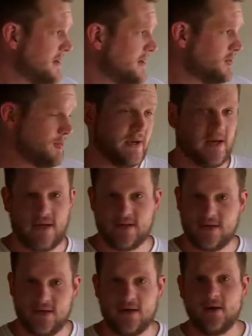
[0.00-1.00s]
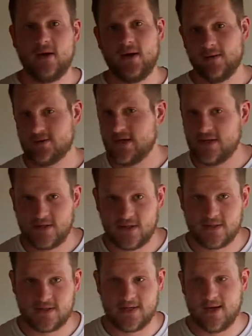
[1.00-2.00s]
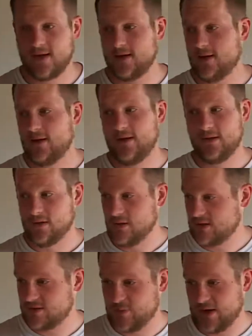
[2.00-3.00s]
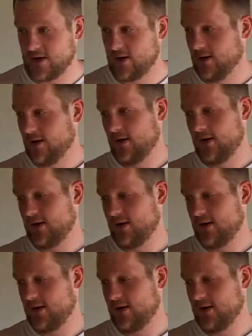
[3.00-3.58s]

It would have been easier. It was easier to sand. It looks better.